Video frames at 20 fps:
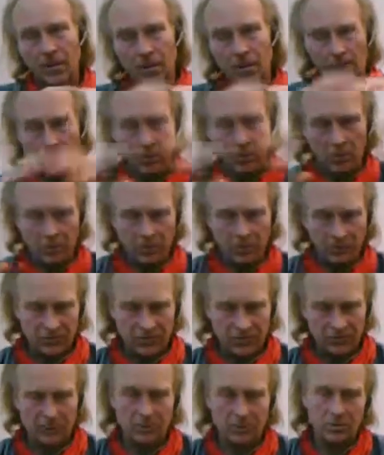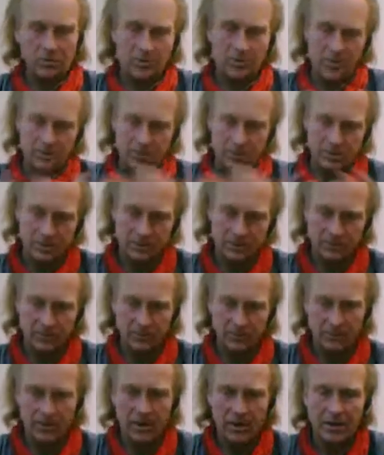if you have the skills, perhaps in the
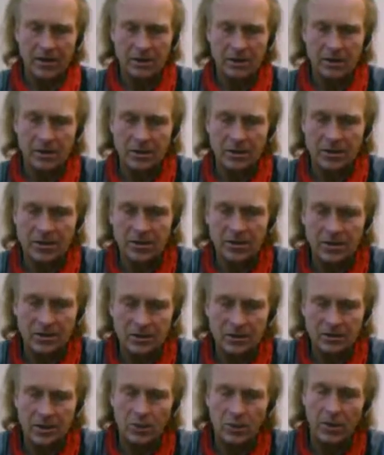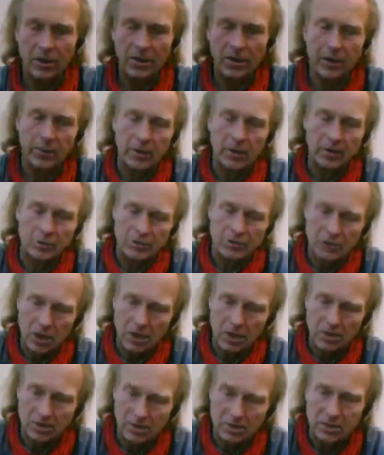finance initially and so on, anyway, you
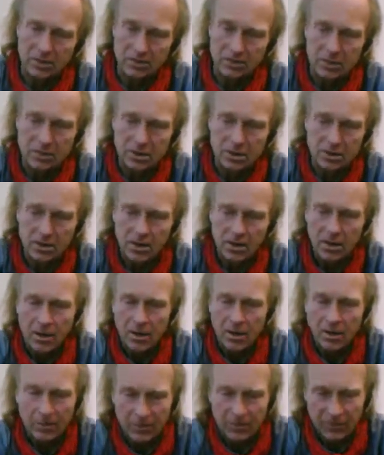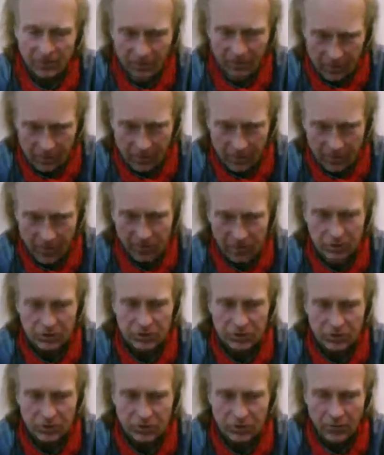start a business, but very
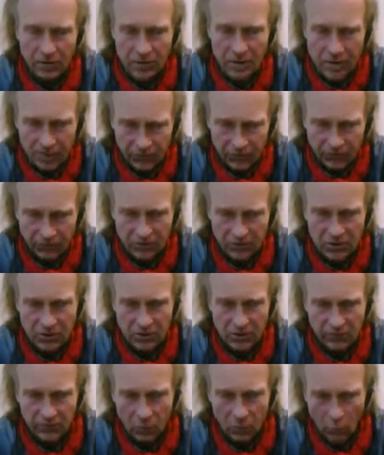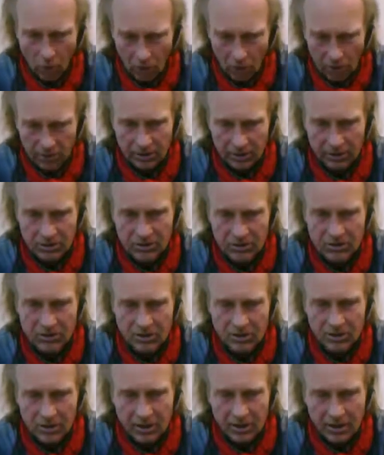much so the interest of the workers
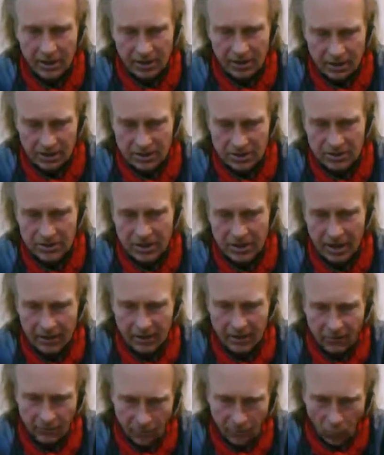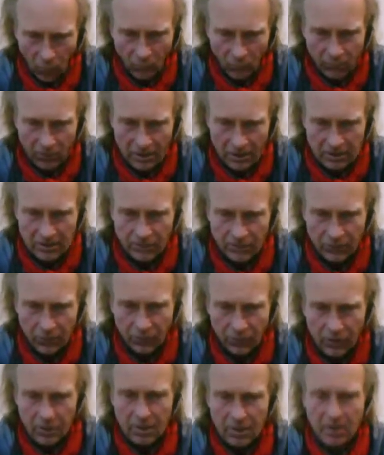is at the forefront of
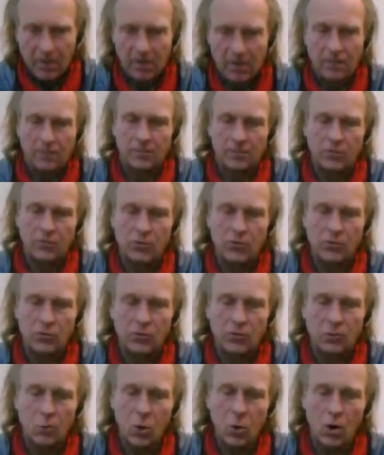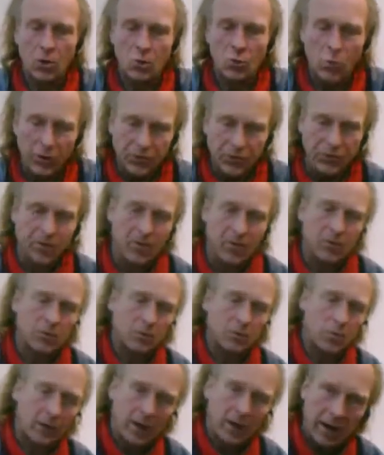your thinking. So you work with
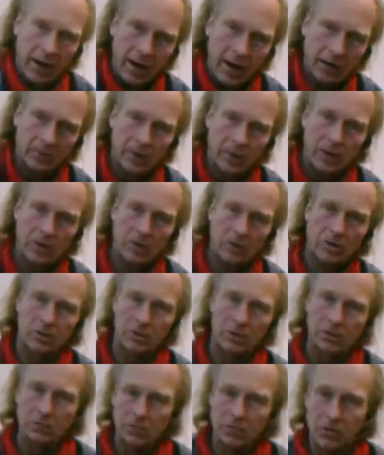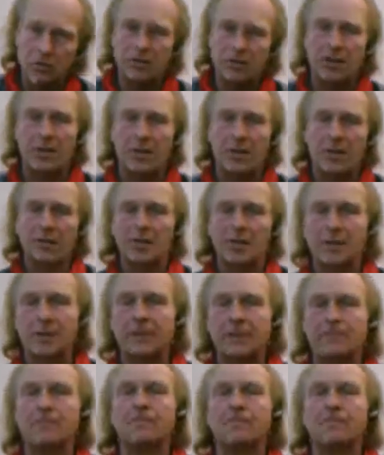people. When I had my own little computing company,